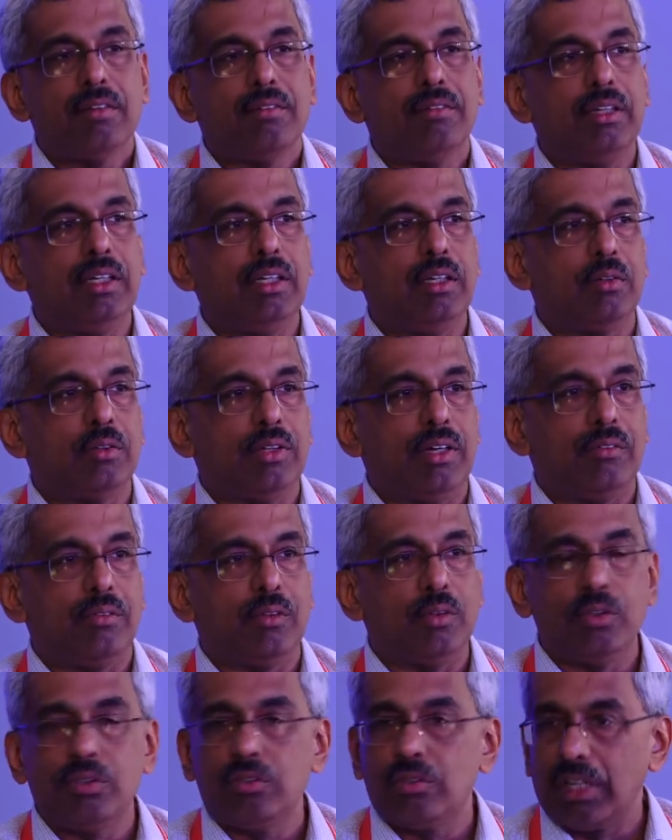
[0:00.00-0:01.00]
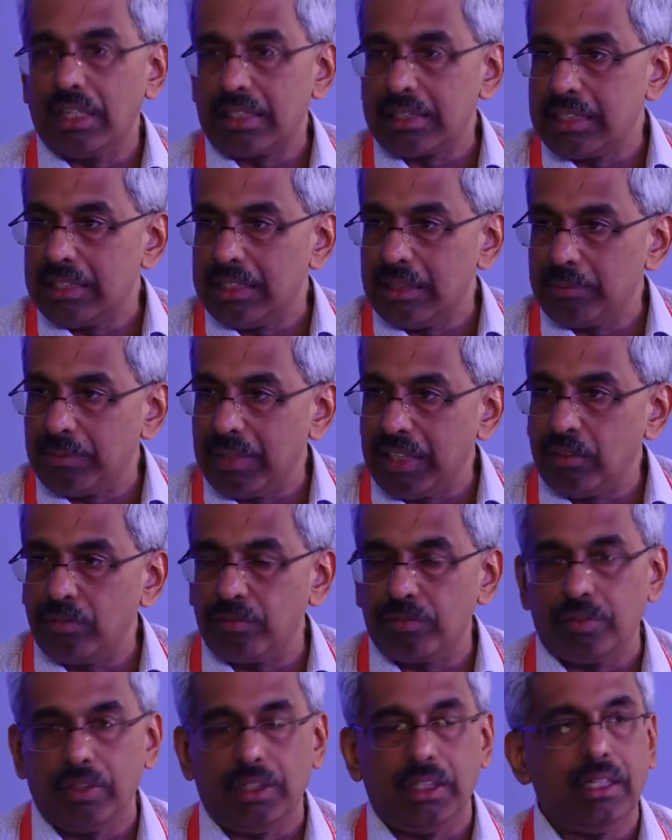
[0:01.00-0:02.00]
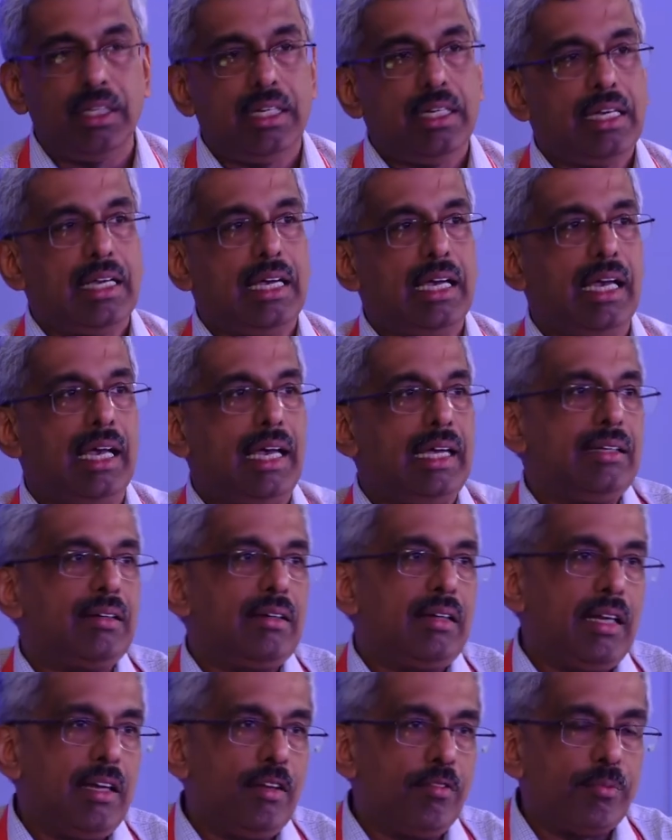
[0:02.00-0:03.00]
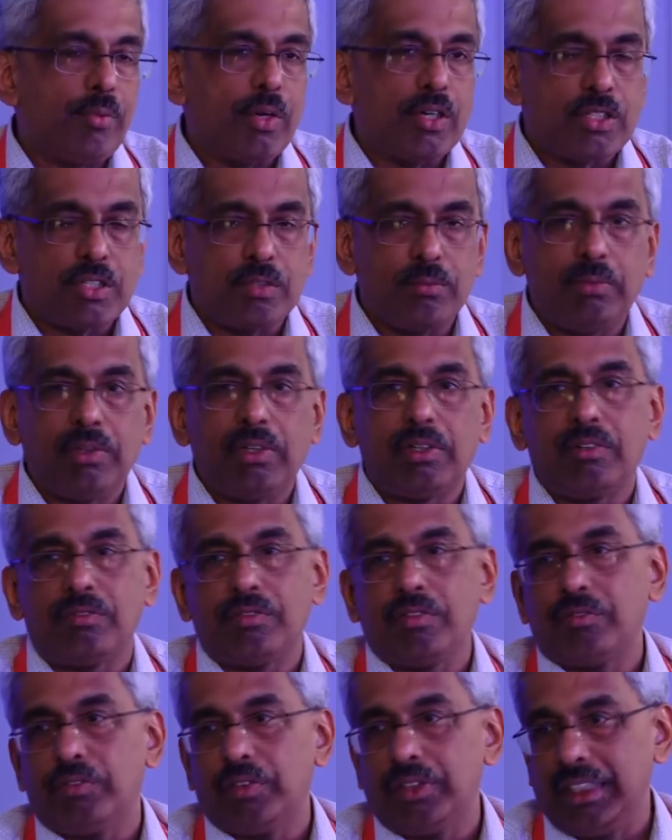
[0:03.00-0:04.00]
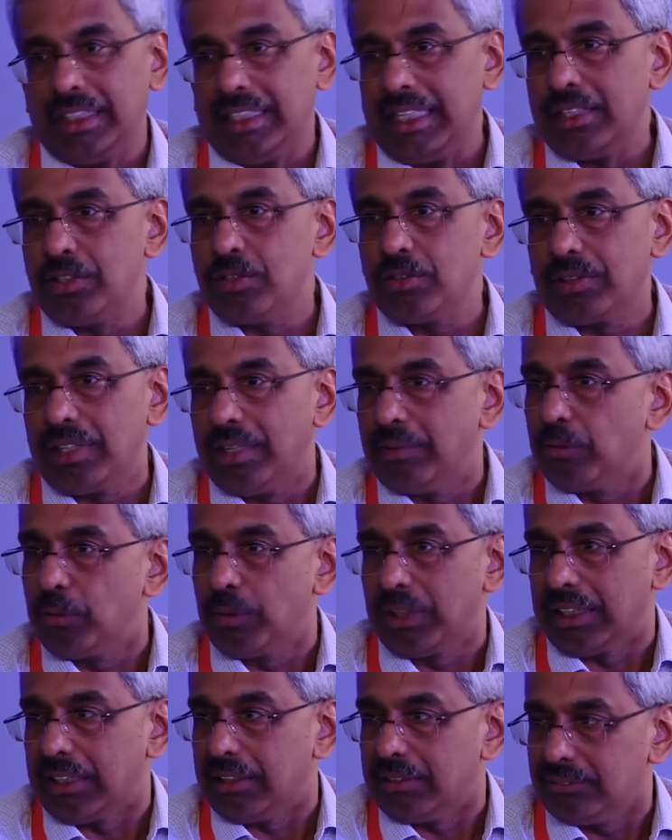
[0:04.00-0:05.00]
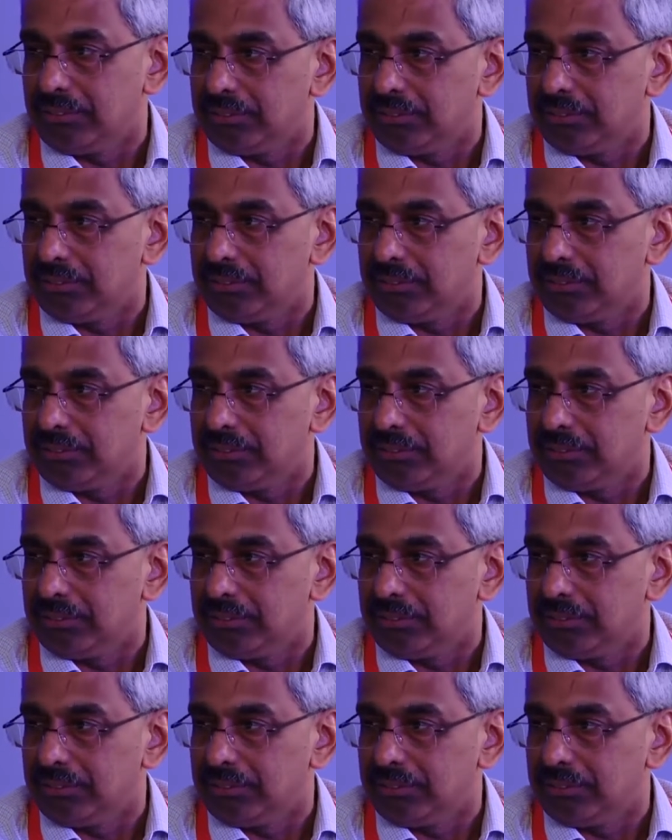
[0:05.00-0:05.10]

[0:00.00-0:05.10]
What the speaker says: we need to have good drugs in the periphery, and if possible, refer for an angiogram quicker.